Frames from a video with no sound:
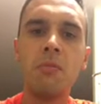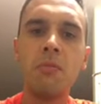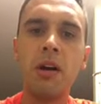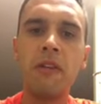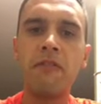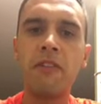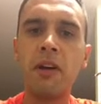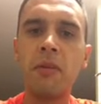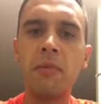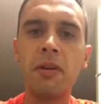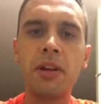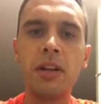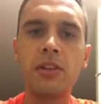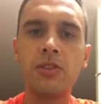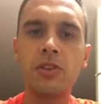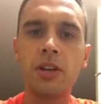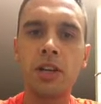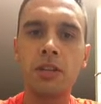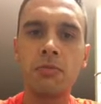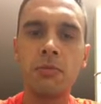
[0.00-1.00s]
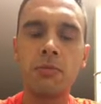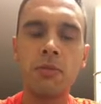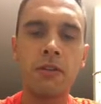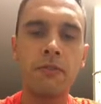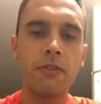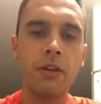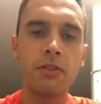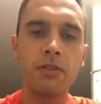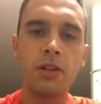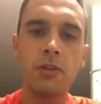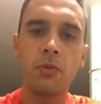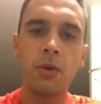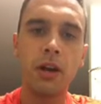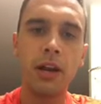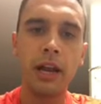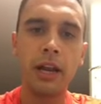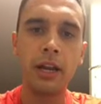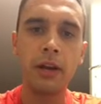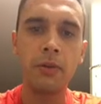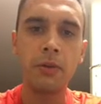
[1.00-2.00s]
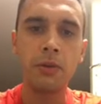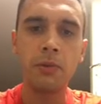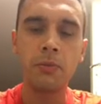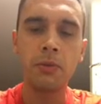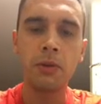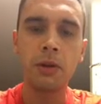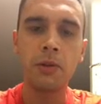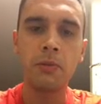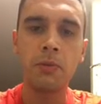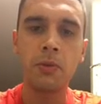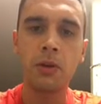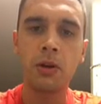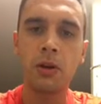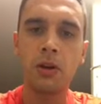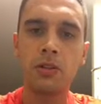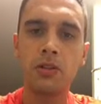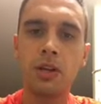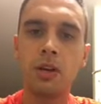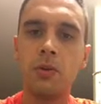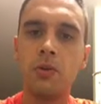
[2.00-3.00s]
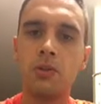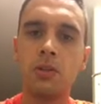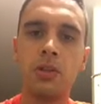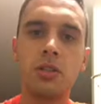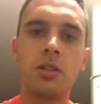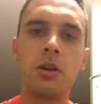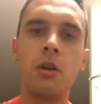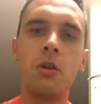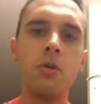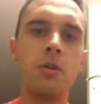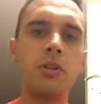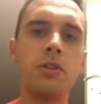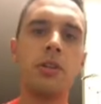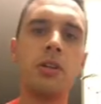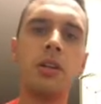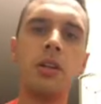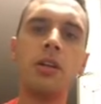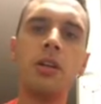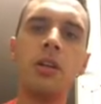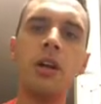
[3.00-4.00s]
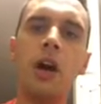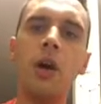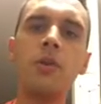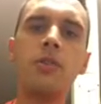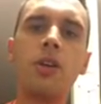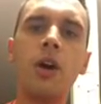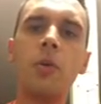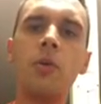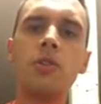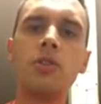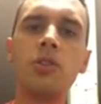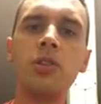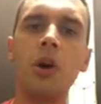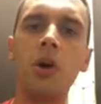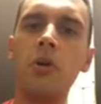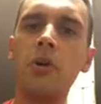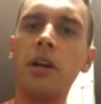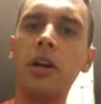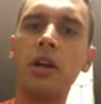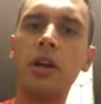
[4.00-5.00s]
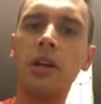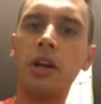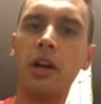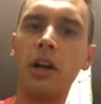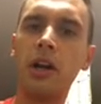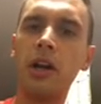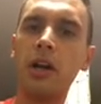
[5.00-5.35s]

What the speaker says: My family didn't trust me. My friends didn't want to hang out with me anymore because I was always loaded